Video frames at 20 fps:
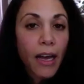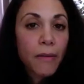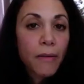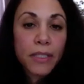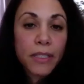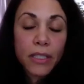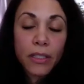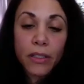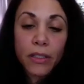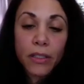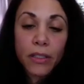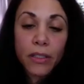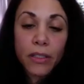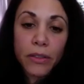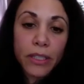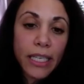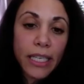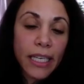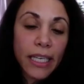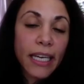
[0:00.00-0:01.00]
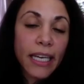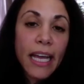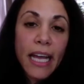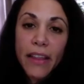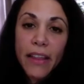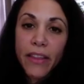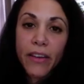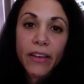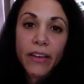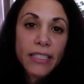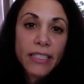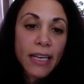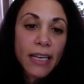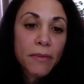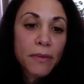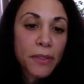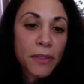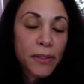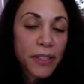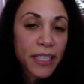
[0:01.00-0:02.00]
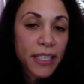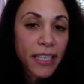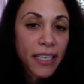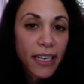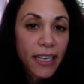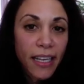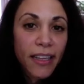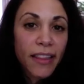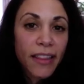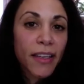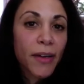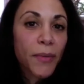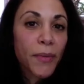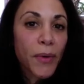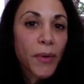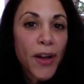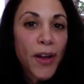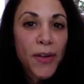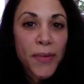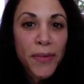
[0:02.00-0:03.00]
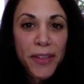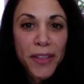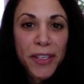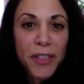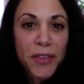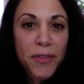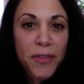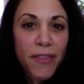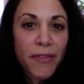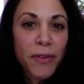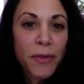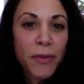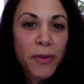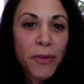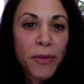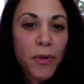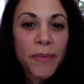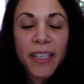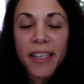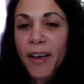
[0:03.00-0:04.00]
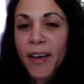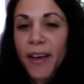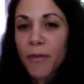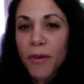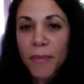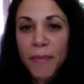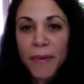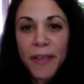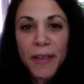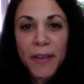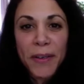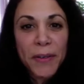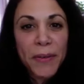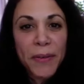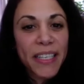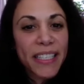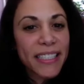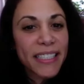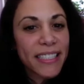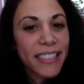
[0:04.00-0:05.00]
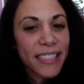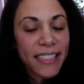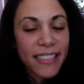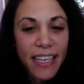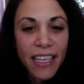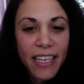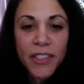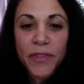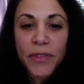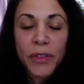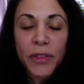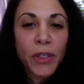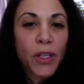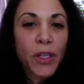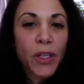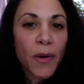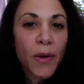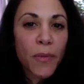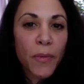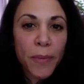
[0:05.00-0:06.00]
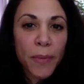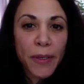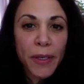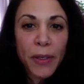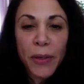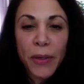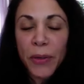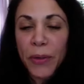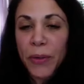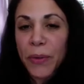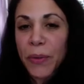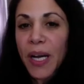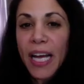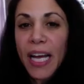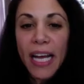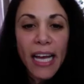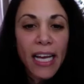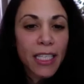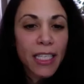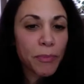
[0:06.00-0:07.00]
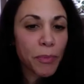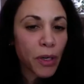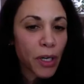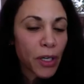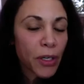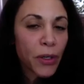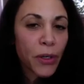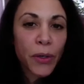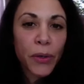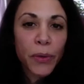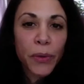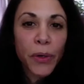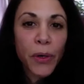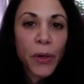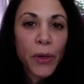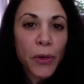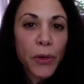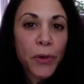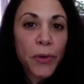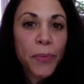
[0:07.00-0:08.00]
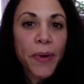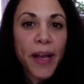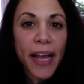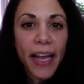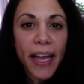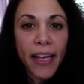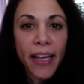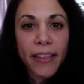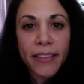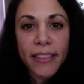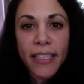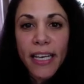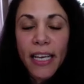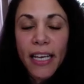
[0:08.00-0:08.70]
absolutely. There is absolutely nothing wrong with a driven woman, a woman who is successful, a woman who has bought her own home and,